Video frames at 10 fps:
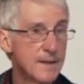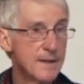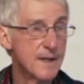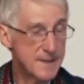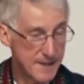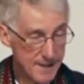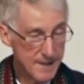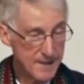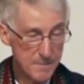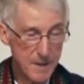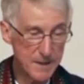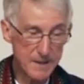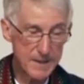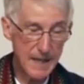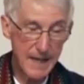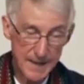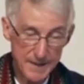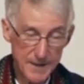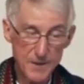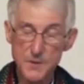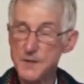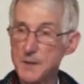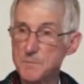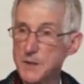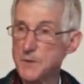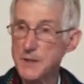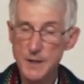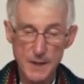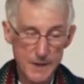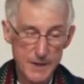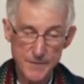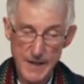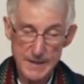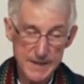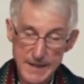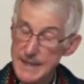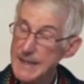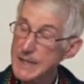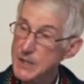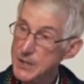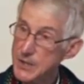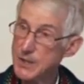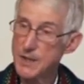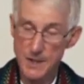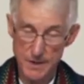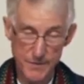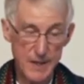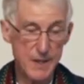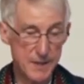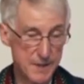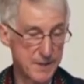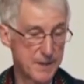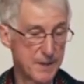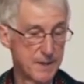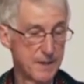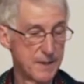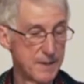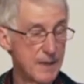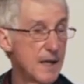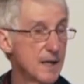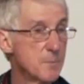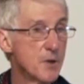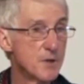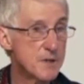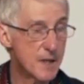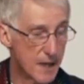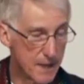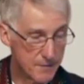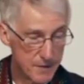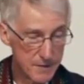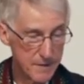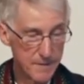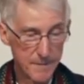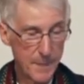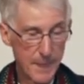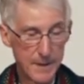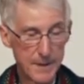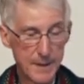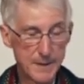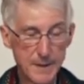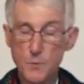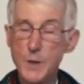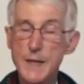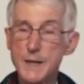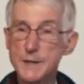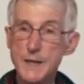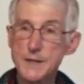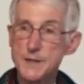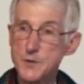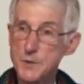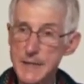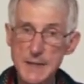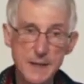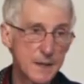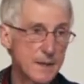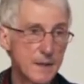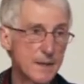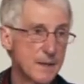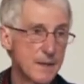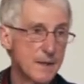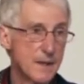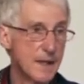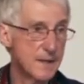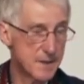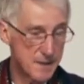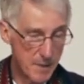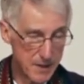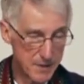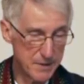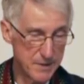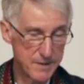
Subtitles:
I say this because I know that beauty affects each of us. On a personal level, and in a way that is unique and special.